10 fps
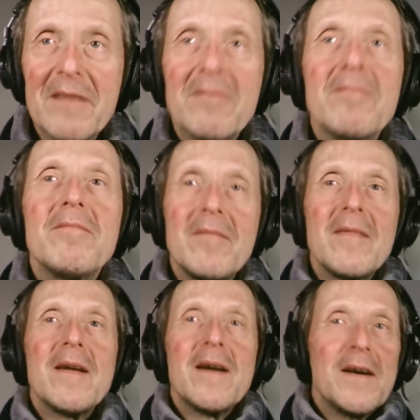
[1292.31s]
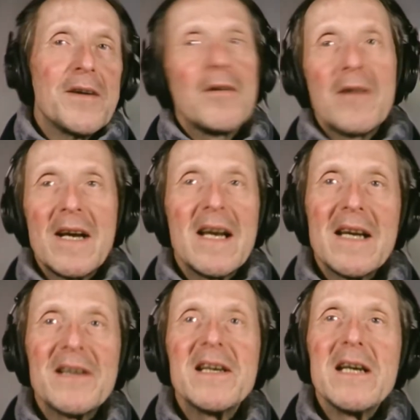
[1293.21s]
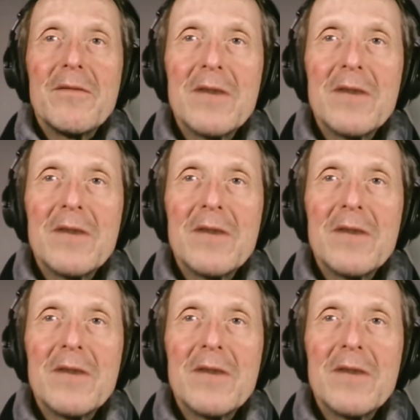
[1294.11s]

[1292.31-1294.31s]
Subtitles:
And so let's see.